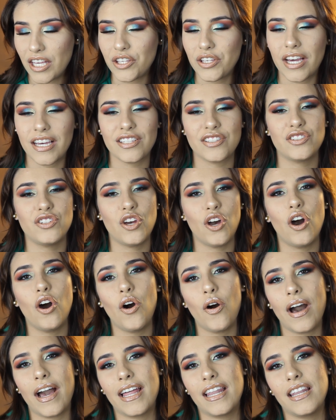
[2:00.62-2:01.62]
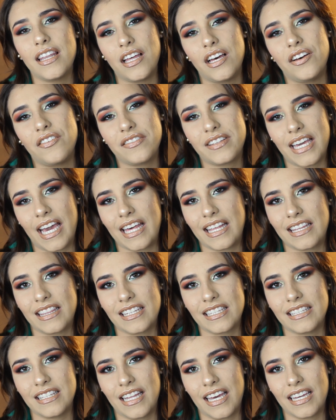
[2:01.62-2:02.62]
you guys know I love
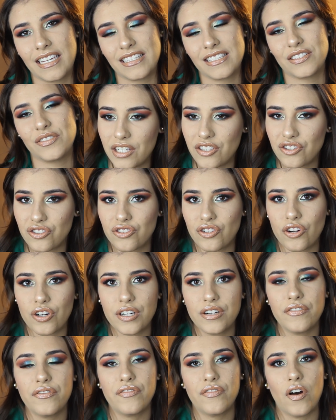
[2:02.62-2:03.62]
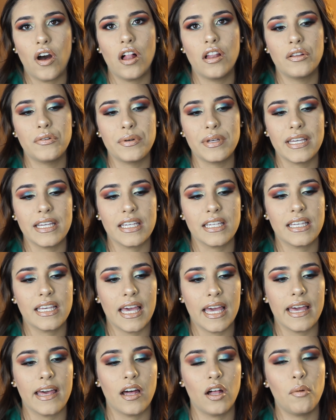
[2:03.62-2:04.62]
Kathleen Light. I started following
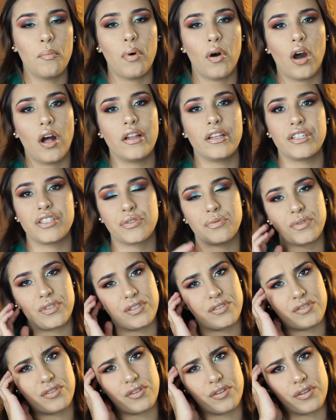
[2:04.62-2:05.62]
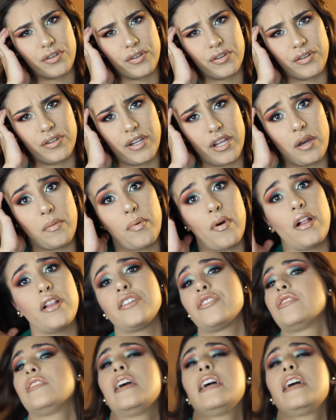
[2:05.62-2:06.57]
KL Polish, which is her nail polish